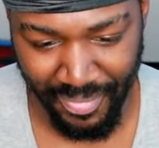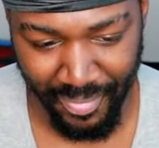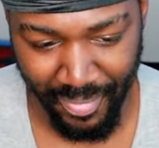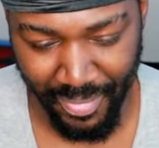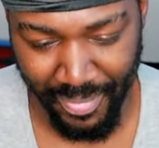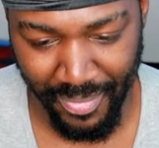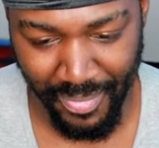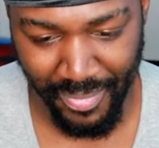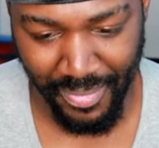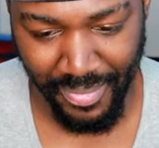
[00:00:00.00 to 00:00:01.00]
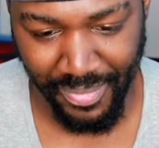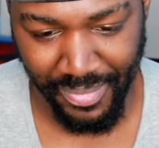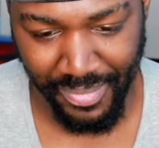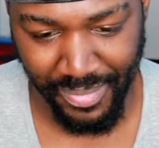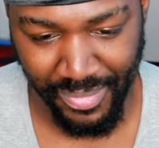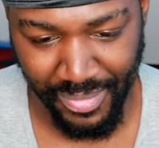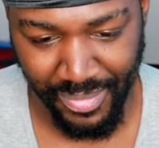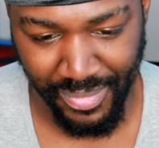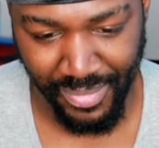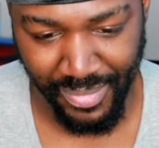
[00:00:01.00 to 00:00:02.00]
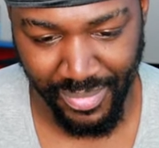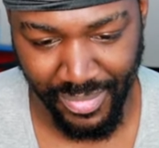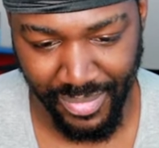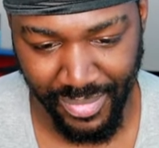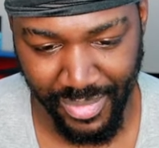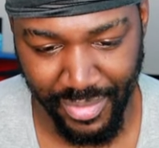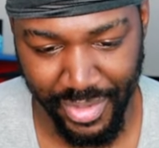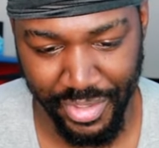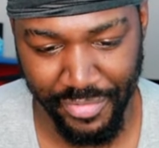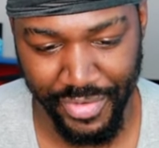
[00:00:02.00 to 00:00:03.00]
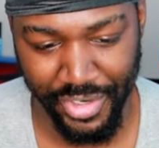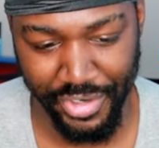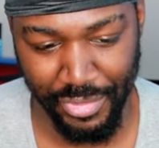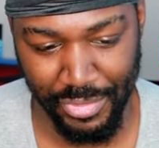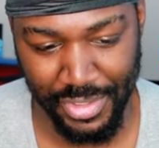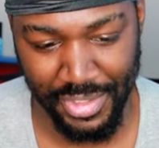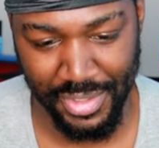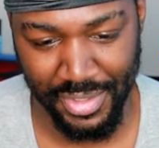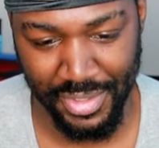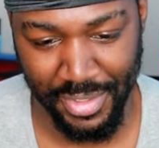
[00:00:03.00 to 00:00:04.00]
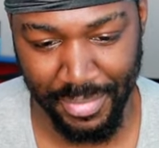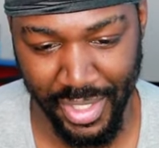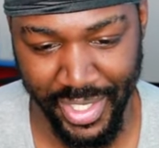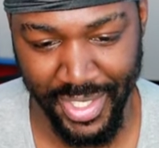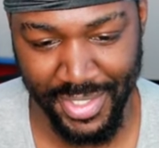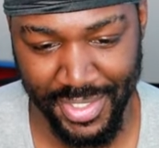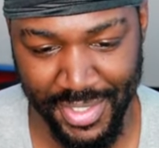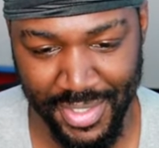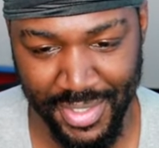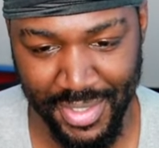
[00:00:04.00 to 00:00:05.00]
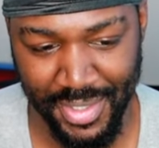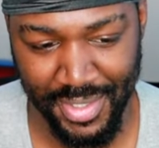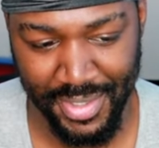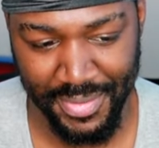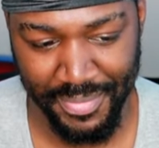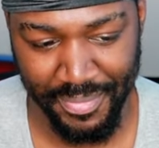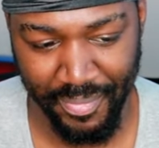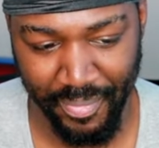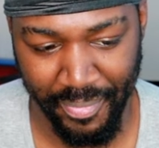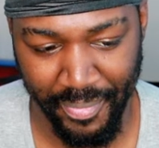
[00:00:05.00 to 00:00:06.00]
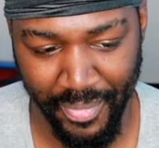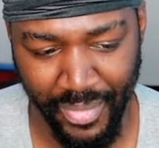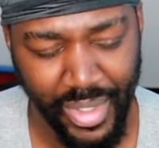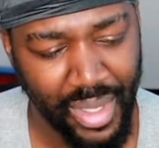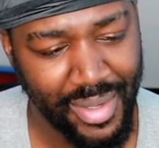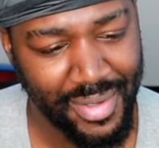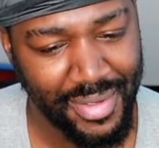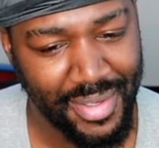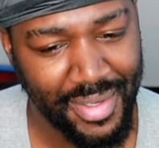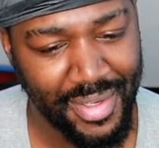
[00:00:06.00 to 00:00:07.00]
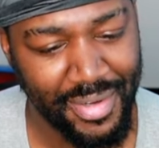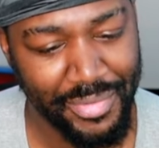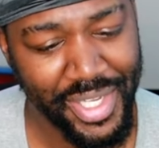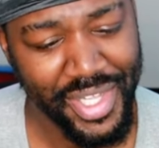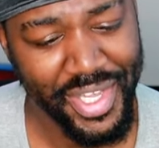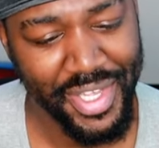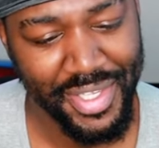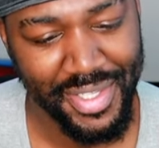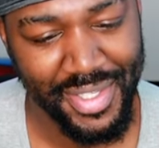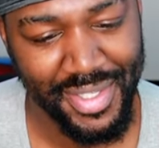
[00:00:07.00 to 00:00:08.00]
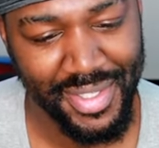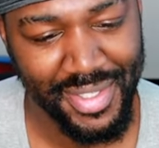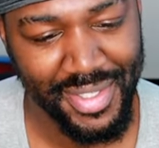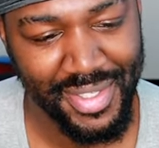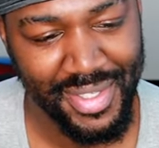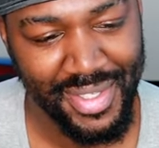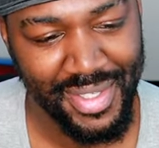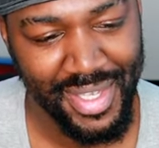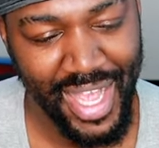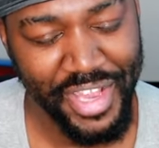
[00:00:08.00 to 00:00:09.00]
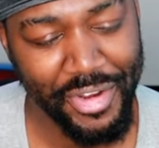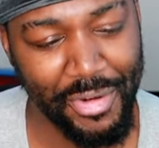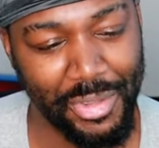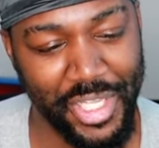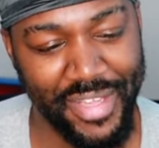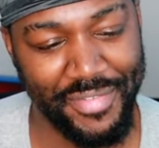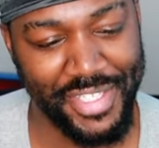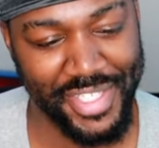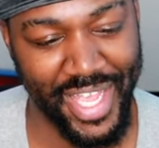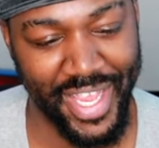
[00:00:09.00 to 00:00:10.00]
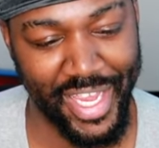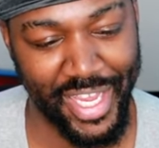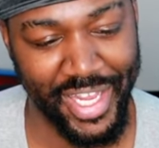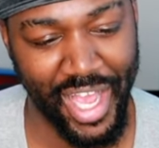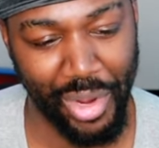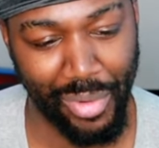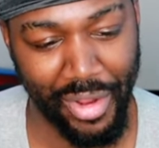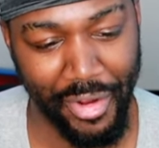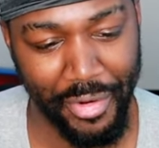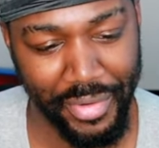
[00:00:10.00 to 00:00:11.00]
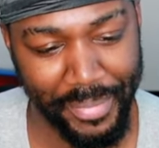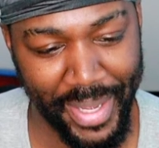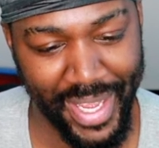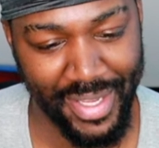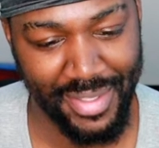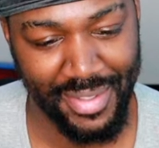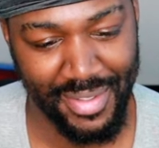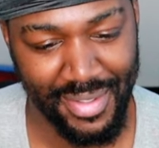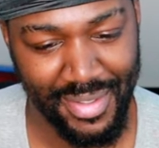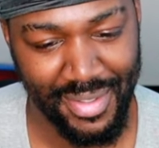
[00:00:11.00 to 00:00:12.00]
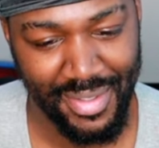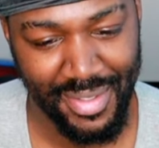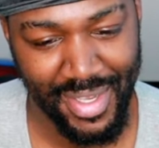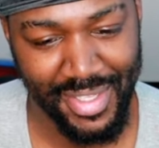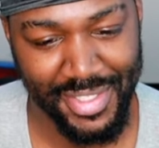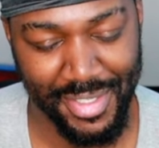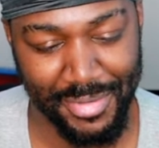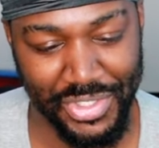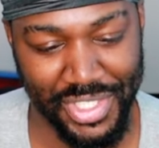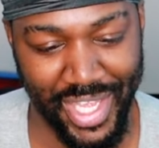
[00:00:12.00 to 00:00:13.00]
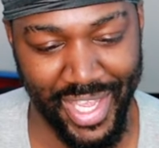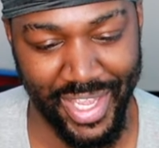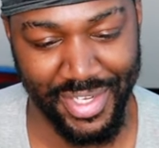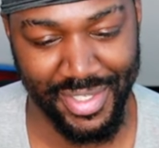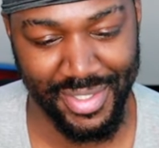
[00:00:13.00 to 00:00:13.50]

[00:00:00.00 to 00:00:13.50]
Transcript: Stay sharp and follow well. What are you gonna use? The blades? Sorry, Cuckoo. No room. Really? Go on home. How you gonna leave this thing and you gotta walk all the way back? That's so sad.